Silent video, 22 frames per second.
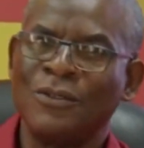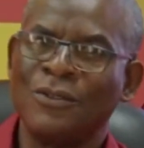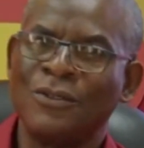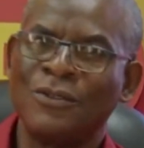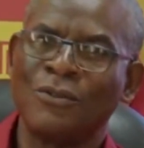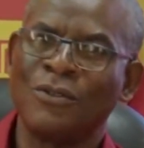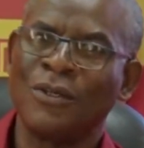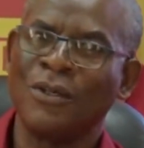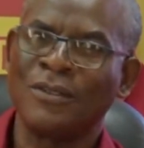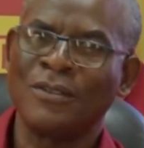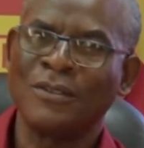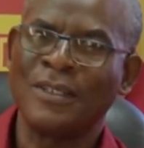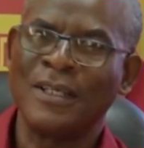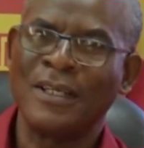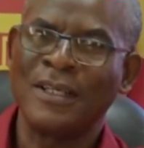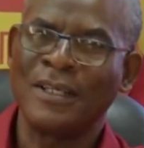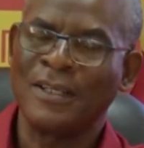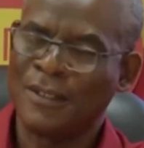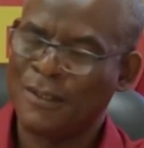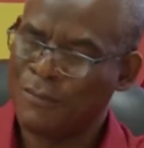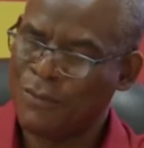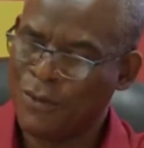do not
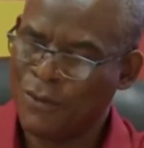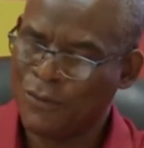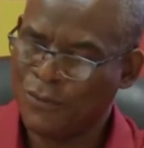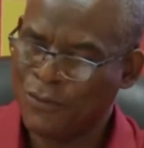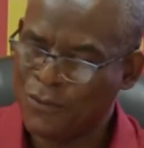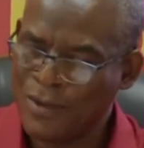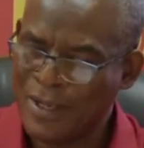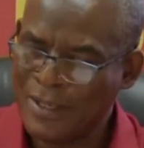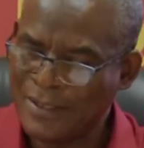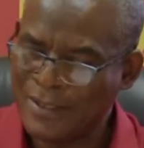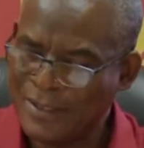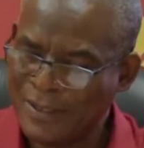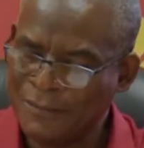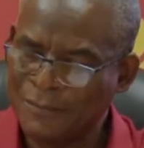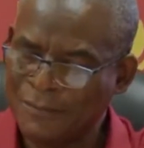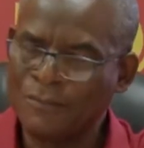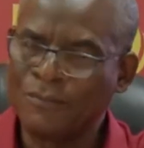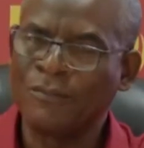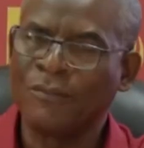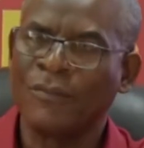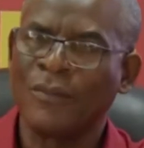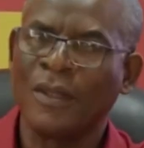take the economy for granted.
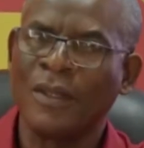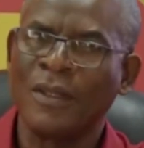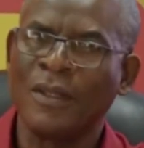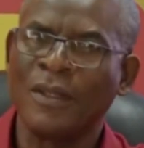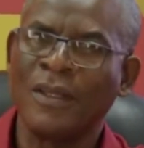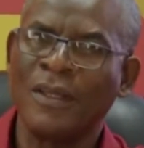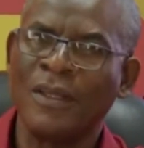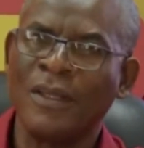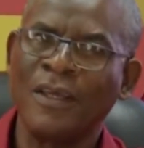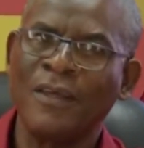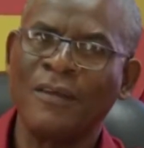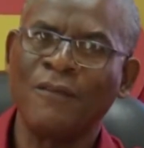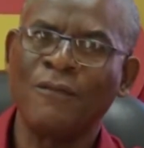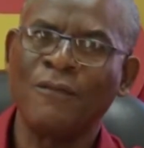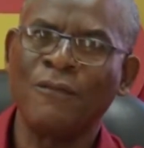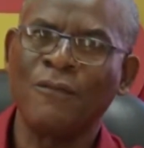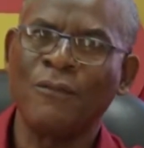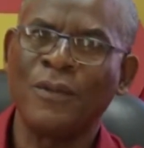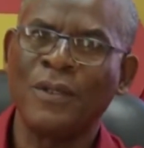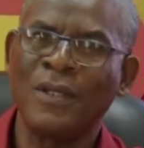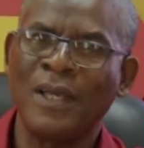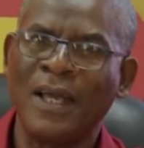If
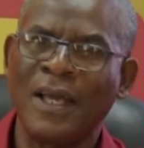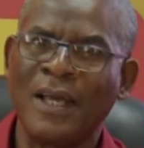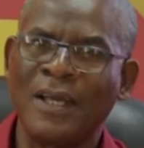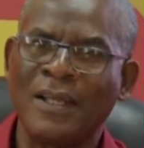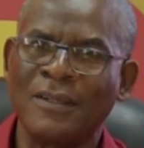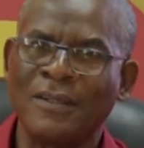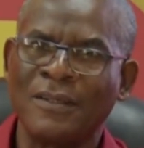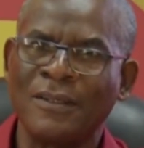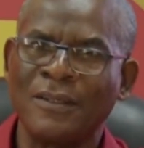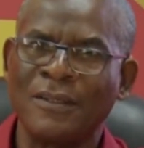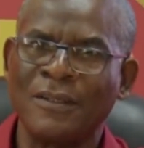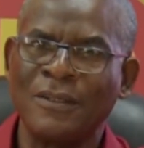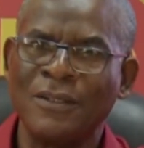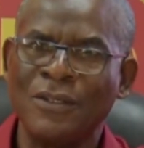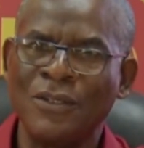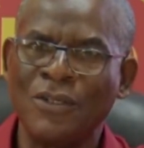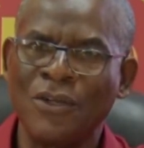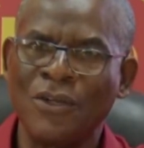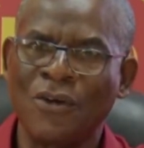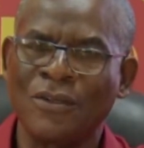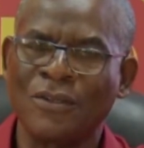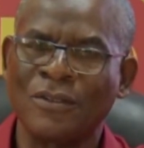we had
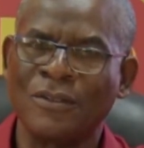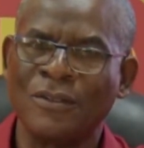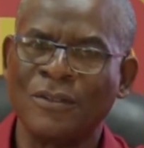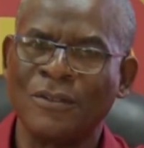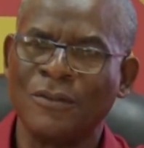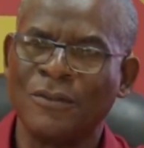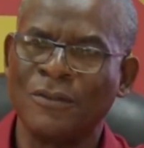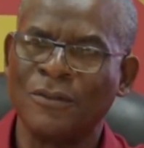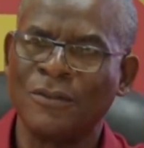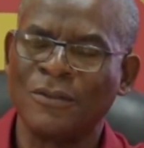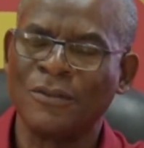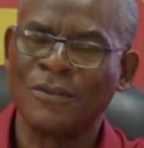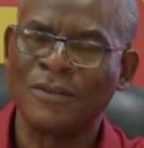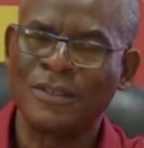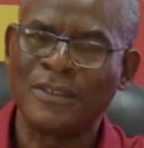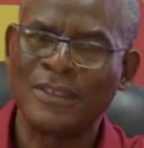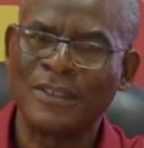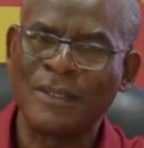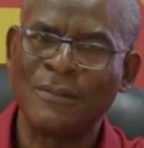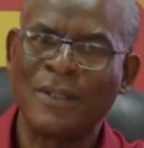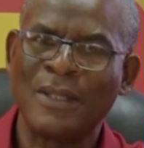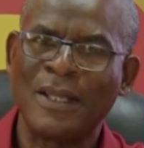not
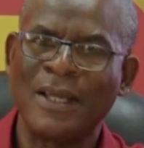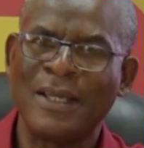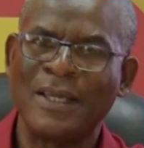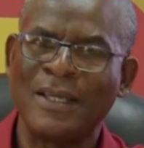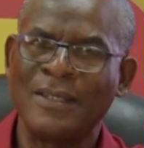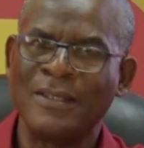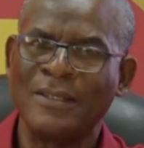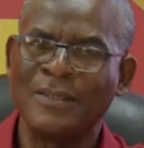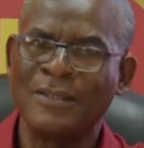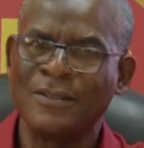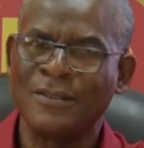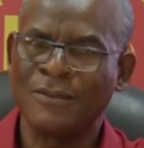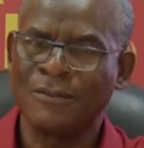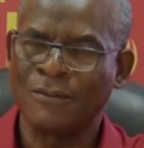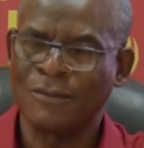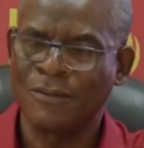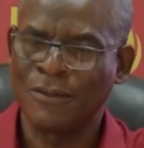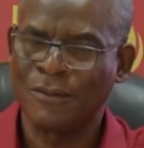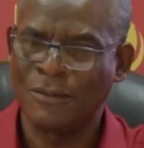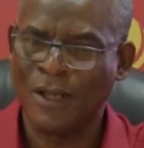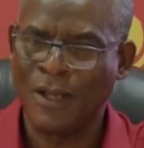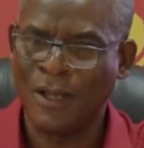stabilized
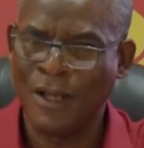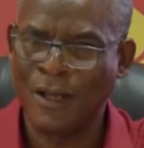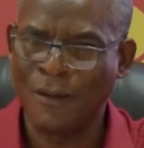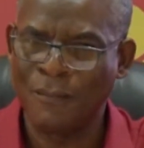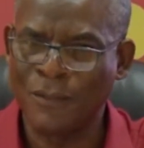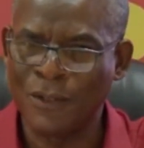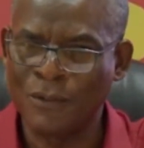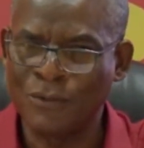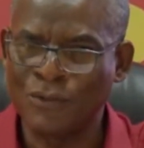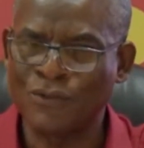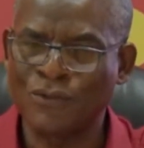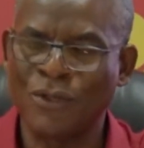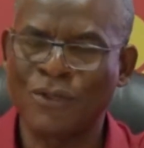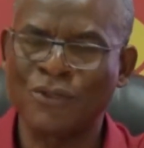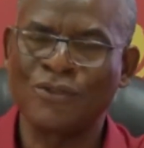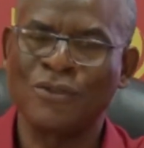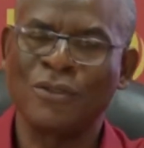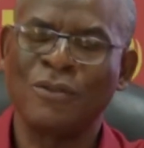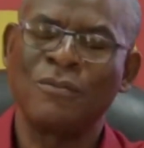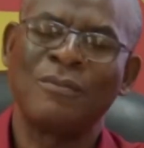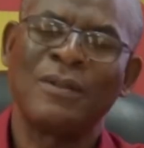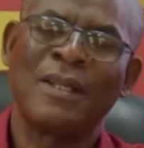and put a
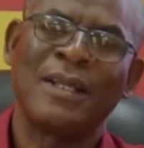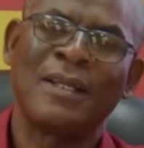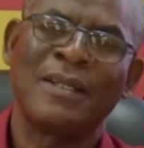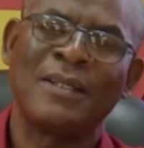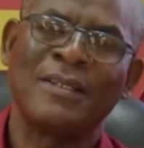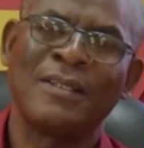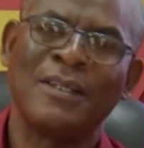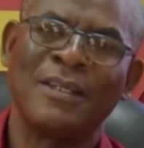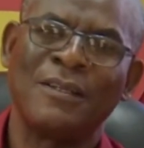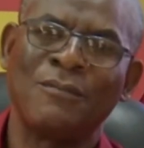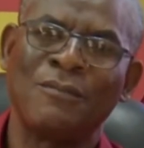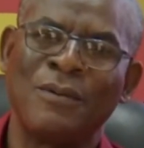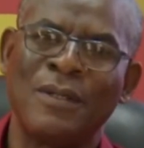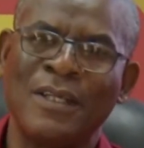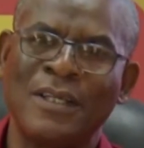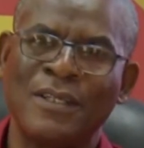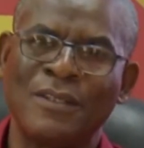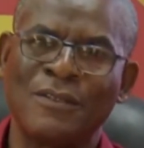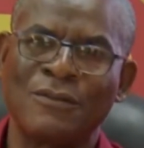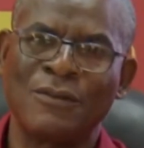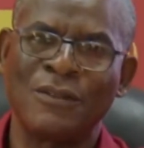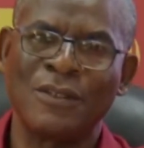restructuring plan in
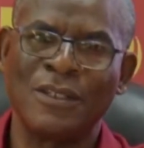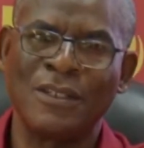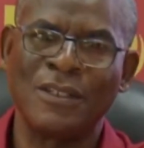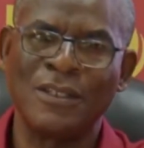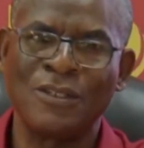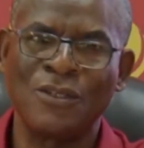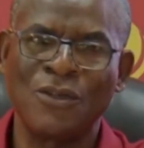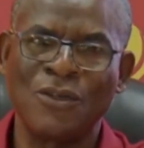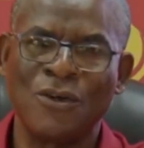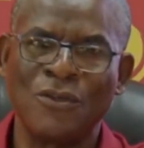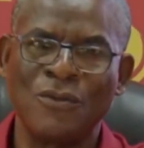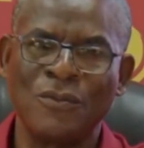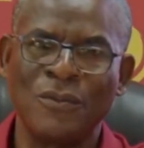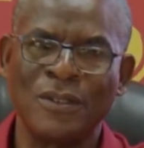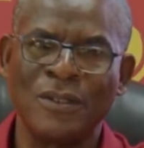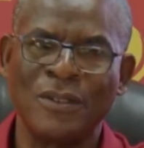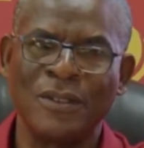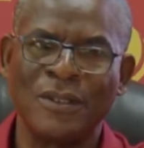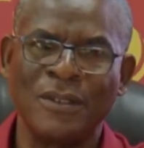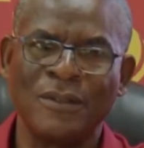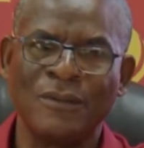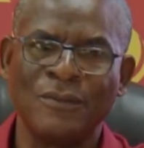place for the economy
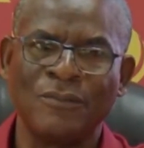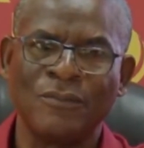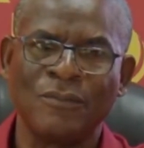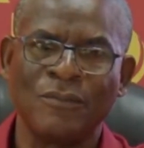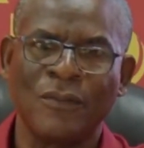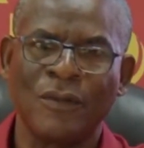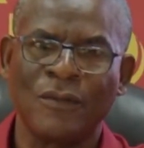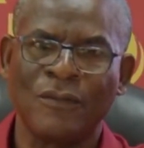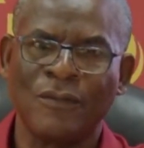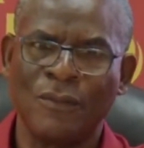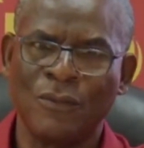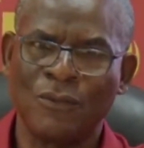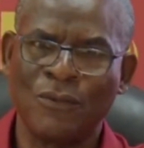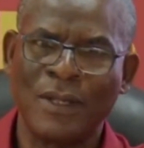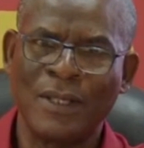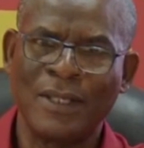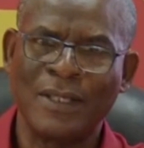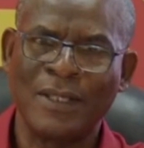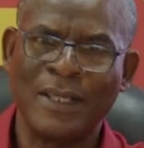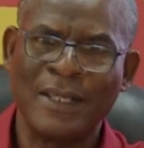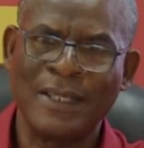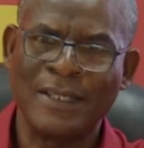from
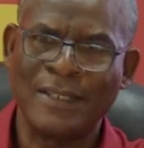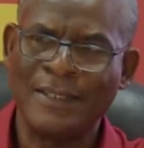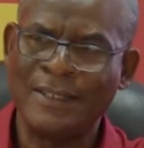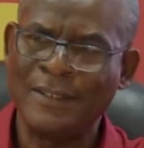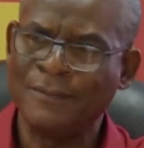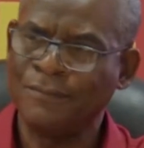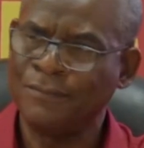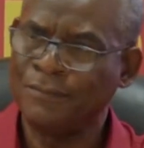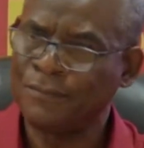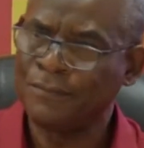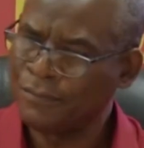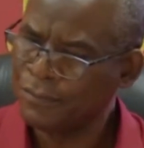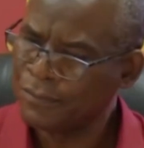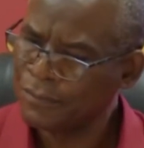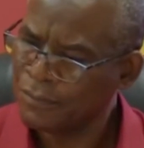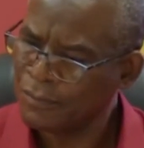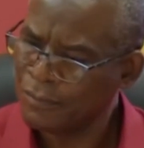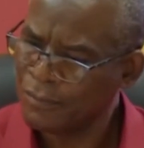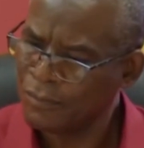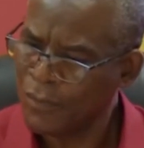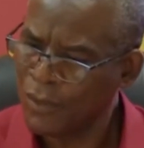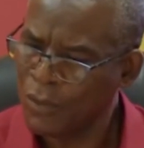2018,
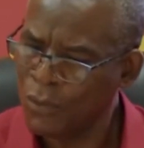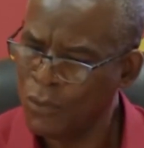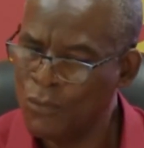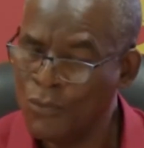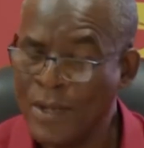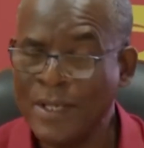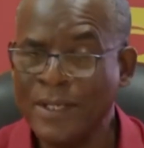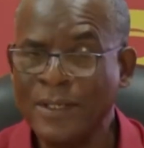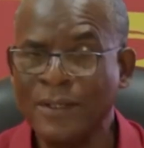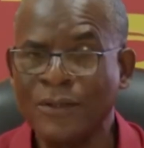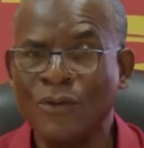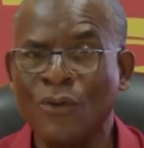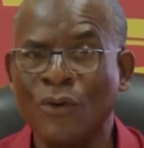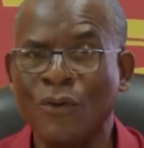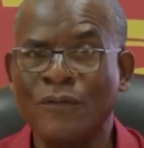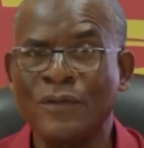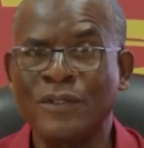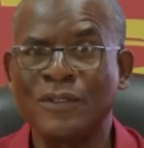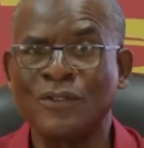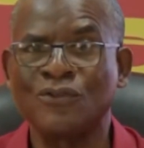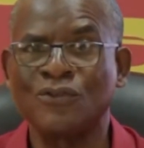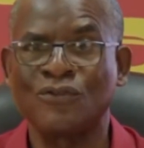then
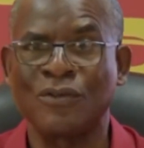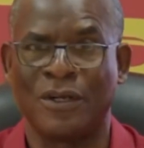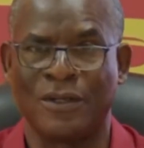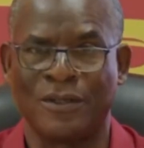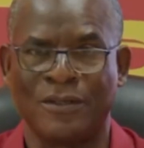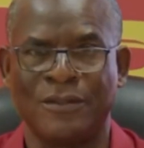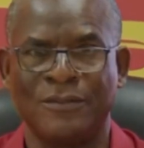COVID struck